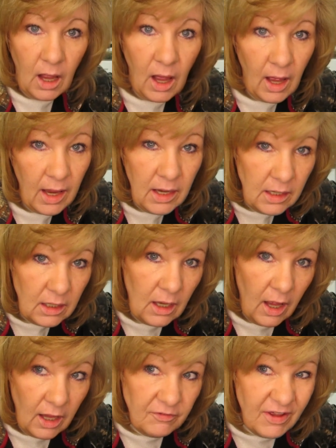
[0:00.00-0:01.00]
I,
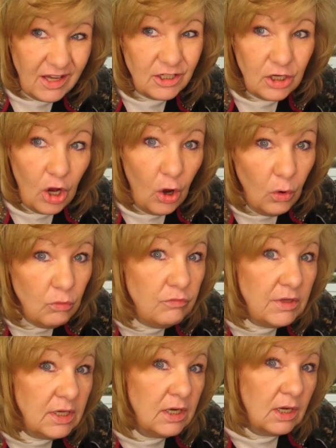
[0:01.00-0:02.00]
I've had
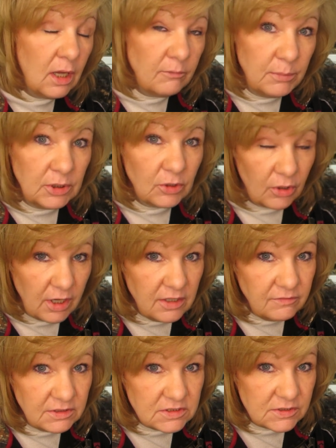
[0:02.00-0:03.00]
COVID and I've been
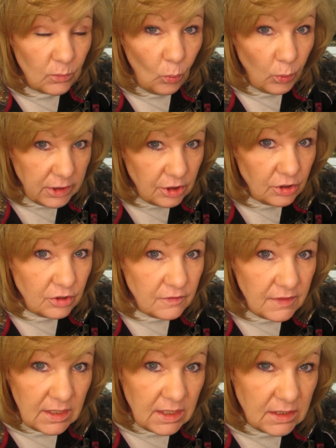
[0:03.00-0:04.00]
craving some weird
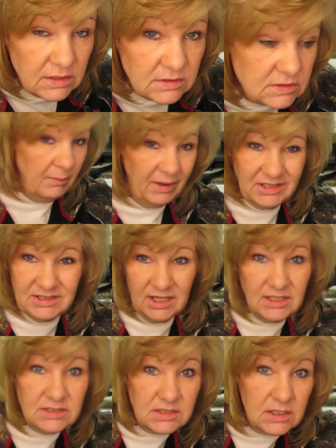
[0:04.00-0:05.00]
things. My
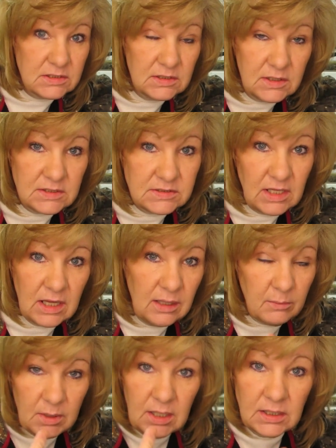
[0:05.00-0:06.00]
taste isn't the
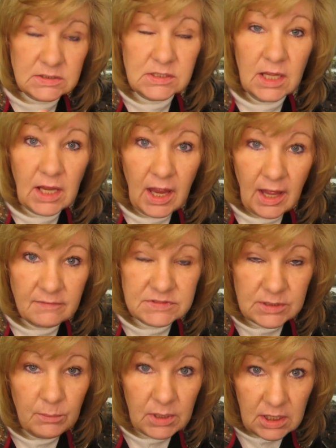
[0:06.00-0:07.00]
same and it's like I have somebody